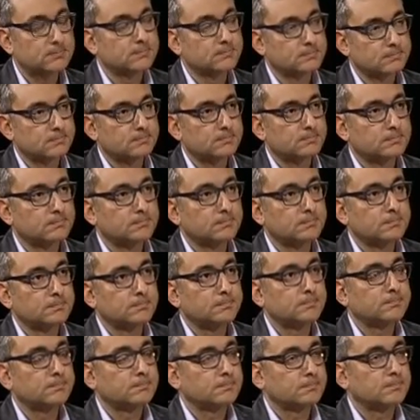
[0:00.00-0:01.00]

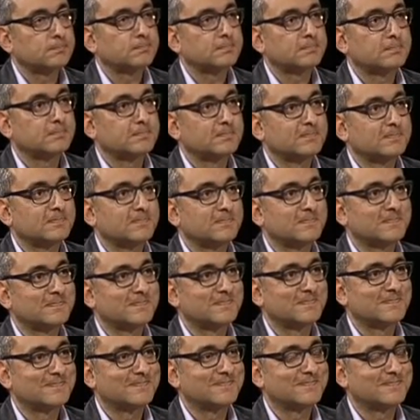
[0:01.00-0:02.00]

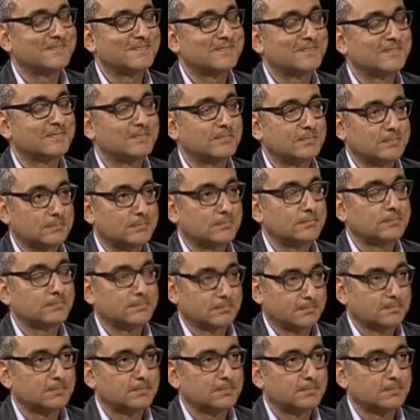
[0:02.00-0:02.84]
This person isn't speaking.